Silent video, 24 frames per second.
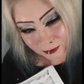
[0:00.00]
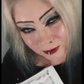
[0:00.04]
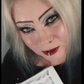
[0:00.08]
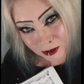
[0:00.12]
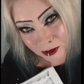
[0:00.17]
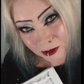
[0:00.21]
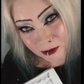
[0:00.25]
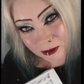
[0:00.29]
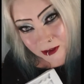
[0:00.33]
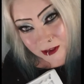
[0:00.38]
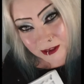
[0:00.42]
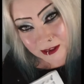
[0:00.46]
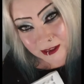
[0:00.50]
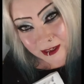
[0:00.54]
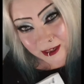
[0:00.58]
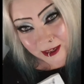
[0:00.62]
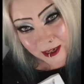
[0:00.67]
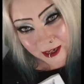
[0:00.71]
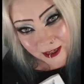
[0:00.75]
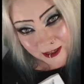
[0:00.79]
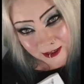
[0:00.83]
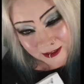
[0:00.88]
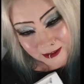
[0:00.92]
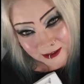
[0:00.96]
what should I
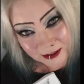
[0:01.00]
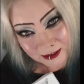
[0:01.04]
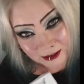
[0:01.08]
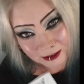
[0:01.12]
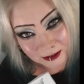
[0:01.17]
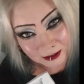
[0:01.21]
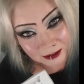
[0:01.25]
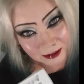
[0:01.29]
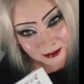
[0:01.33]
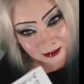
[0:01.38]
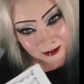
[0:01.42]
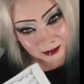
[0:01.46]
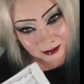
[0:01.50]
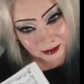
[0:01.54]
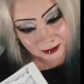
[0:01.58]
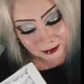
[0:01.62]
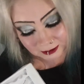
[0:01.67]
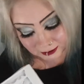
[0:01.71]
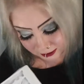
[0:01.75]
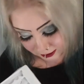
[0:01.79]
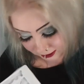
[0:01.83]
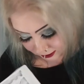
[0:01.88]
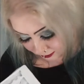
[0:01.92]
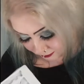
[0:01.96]
say else?
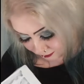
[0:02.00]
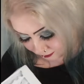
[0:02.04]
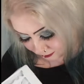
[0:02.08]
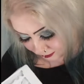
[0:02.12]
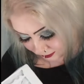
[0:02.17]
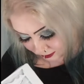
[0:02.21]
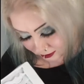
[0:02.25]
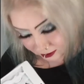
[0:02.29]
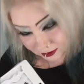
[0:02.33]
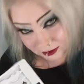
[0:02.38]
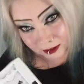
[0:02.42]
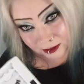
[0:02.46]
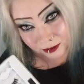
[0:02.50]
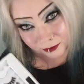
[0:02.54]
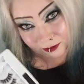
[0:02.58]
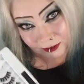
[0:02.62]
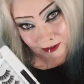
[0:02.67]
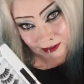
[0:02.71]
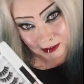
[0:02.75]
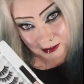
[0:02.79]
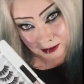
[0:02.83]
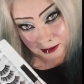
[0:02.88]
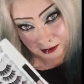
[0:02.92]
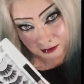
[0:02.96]
Yeah, I
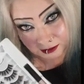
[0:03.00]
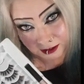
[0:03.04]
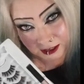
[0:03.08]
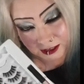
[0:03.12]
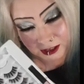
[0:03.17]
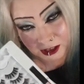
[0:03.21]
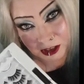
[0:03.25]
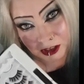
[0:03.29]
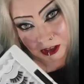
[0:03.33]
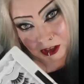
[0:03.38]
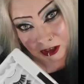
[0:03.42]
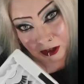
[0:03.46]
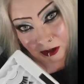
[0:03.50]
think it's a great